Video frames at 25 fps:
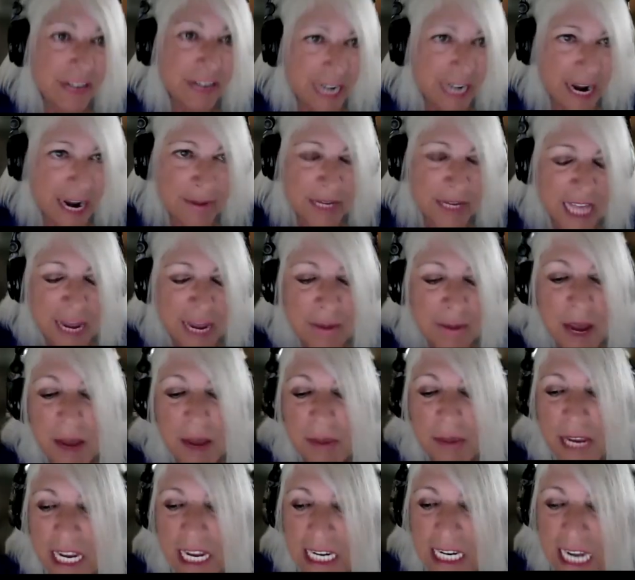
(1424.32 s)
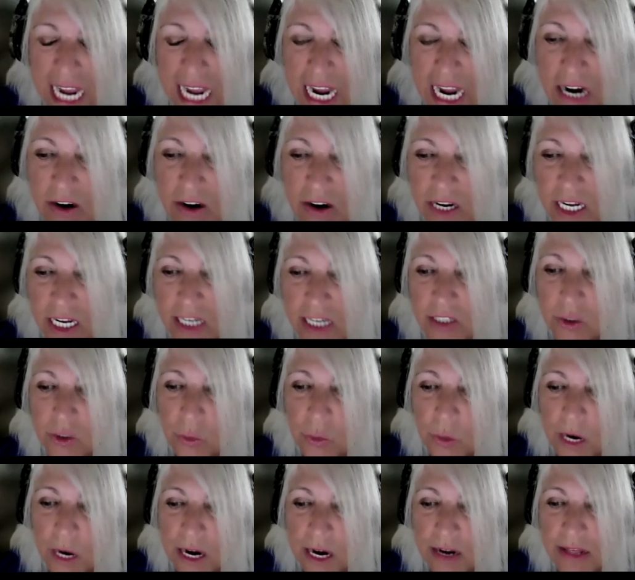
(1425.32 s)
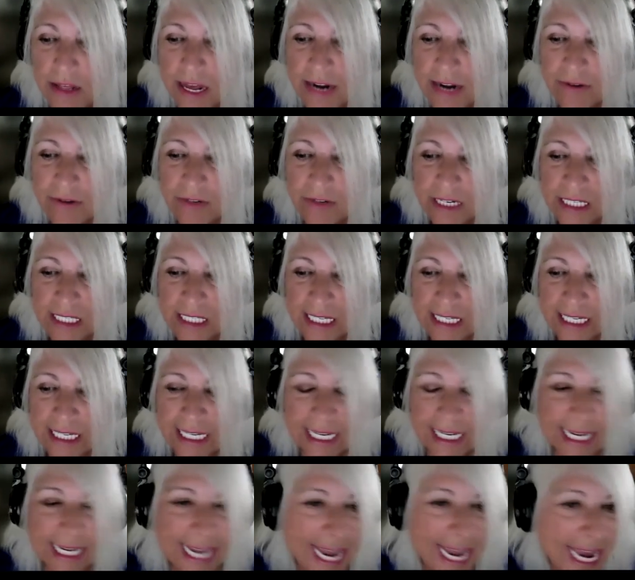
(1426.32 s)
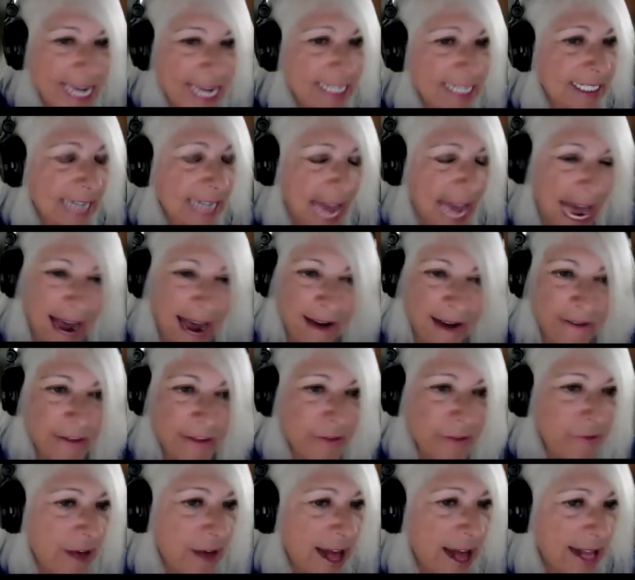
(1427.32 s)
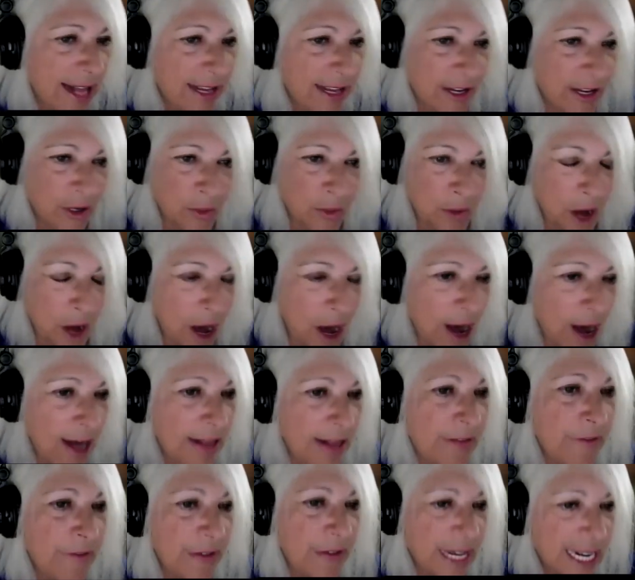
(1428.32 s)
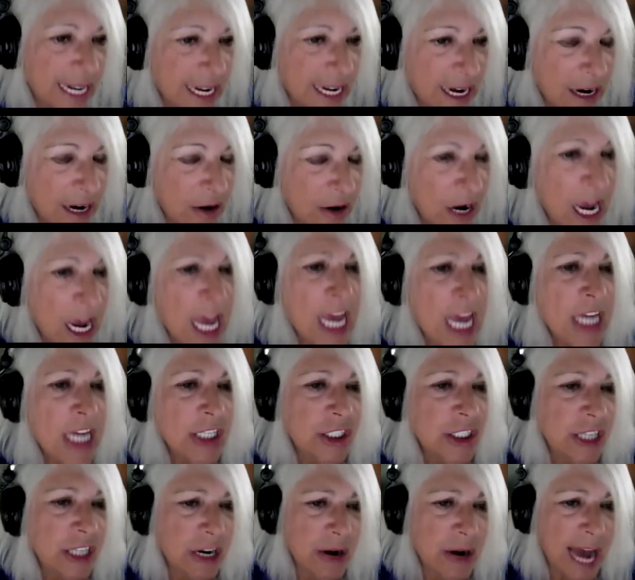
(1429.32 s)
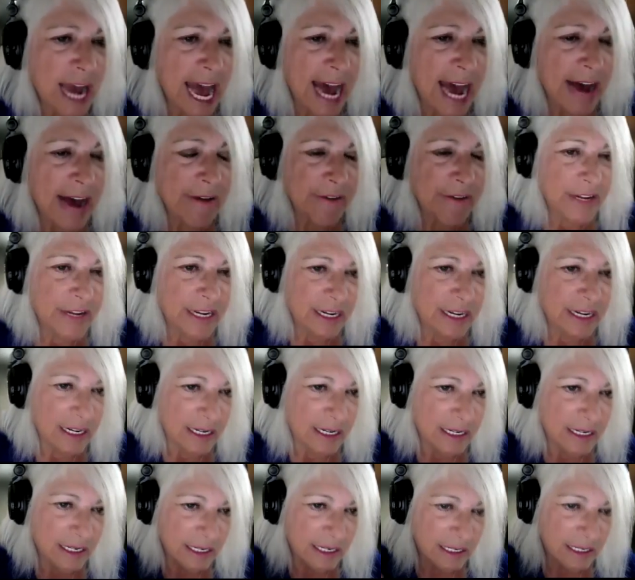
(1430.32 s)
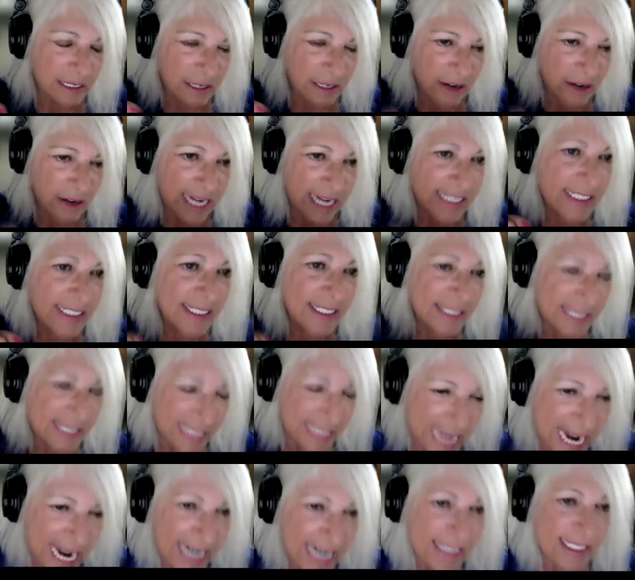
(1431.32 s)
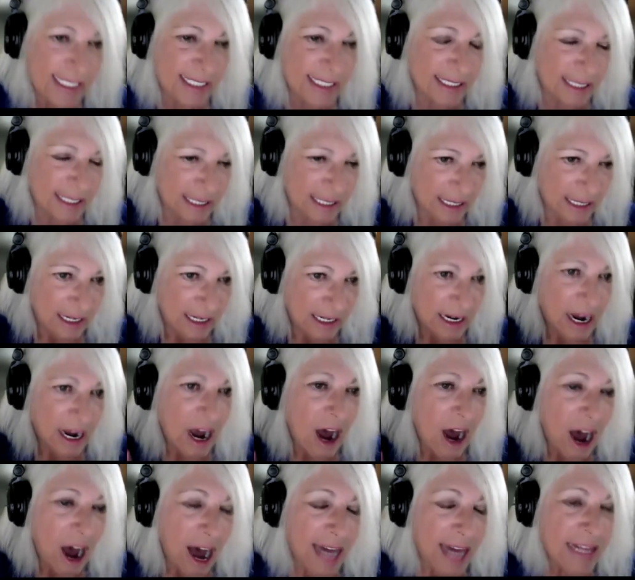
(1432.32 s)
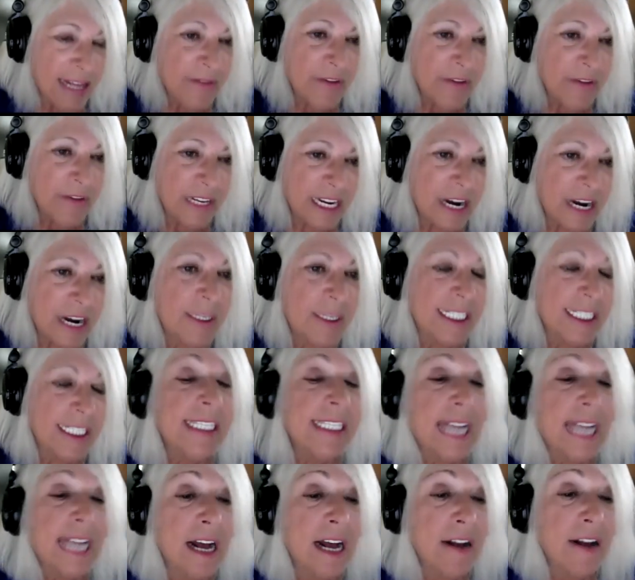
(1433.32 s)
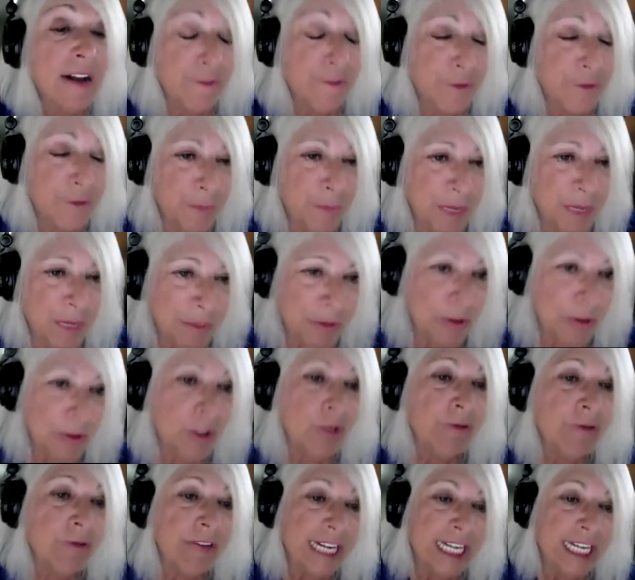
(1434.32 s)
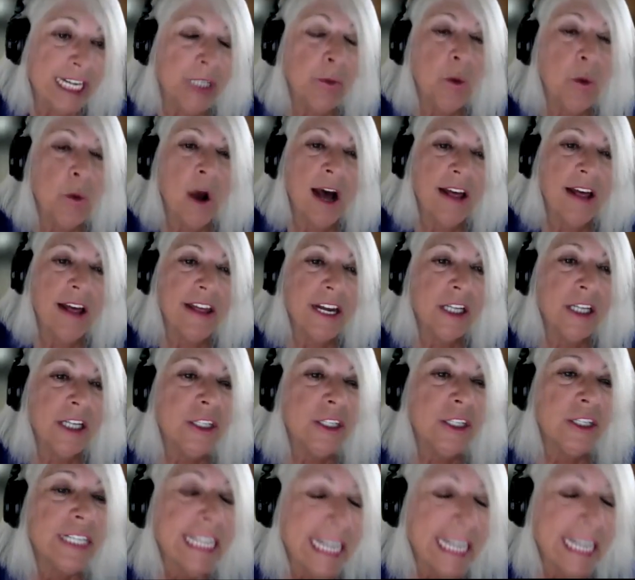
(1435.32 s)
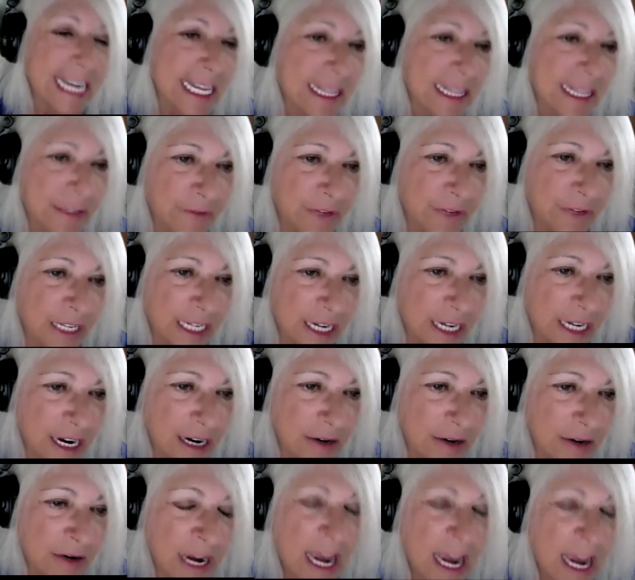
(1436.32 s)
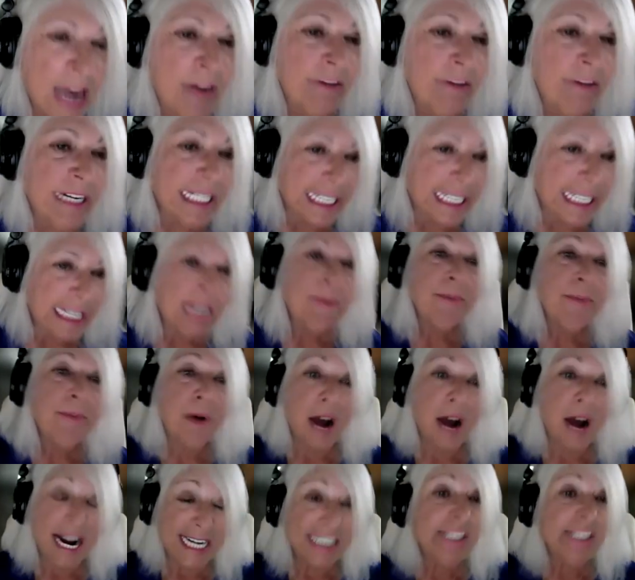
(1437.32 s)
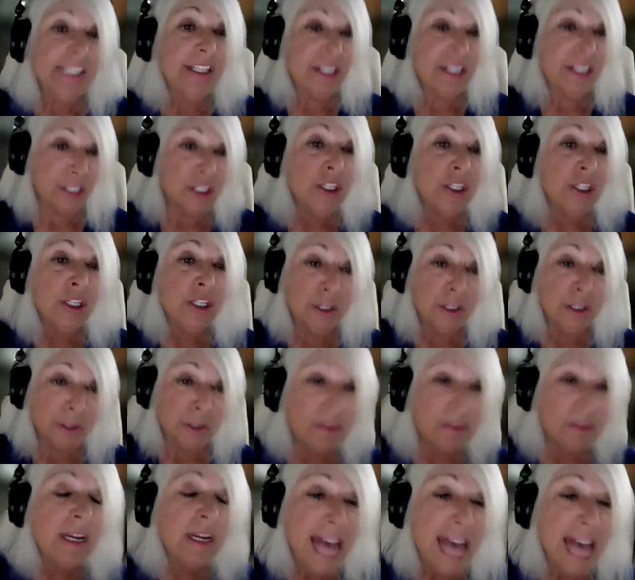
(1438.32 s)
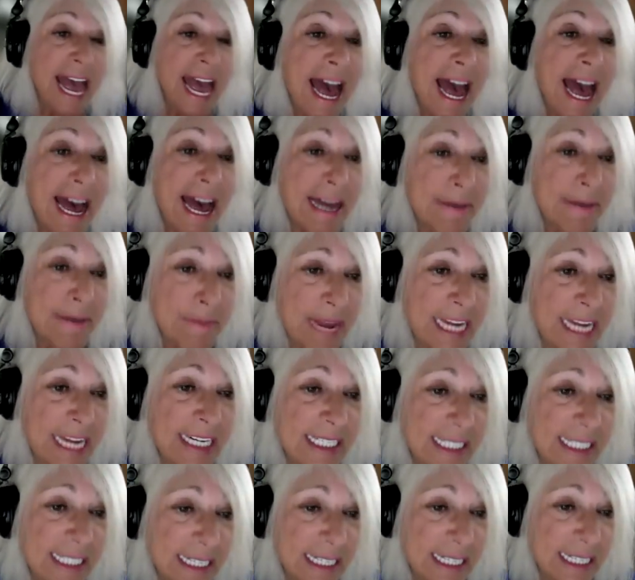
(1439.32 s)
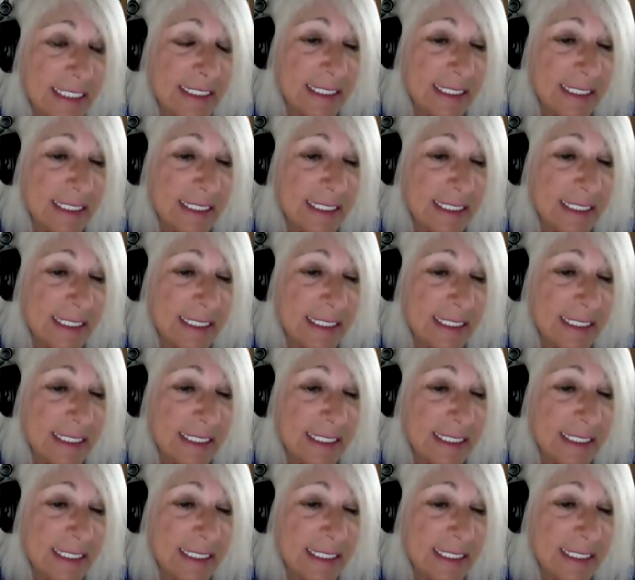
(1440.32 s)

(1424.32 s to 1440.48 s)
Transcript: I mean, they may be in areas where they really can't have the volume on the video. So having, like text on the video itself for people to read while they're looking at the video really combines the two and makes it